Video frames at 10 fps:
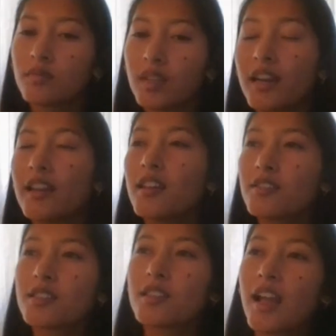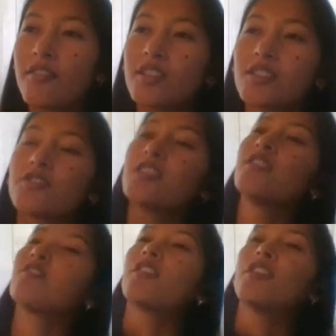And I love having Serena
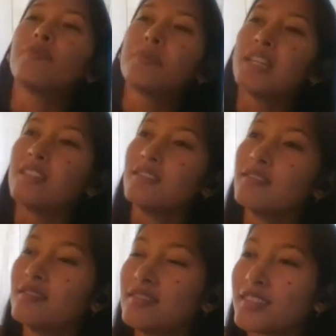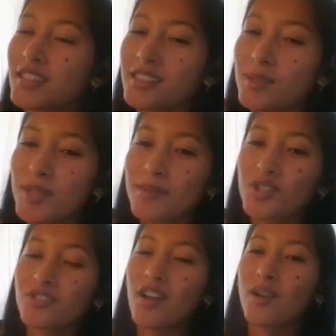in front of me because sometimes
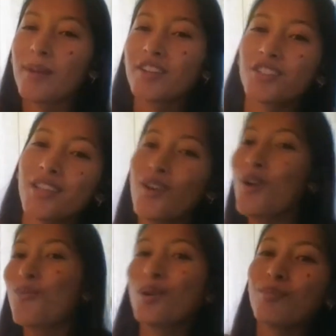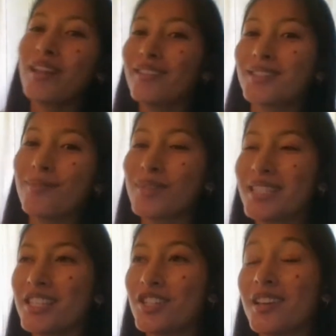she'll talk about it. She's like, oh, we're playing the same
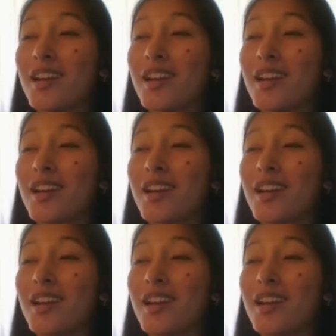position.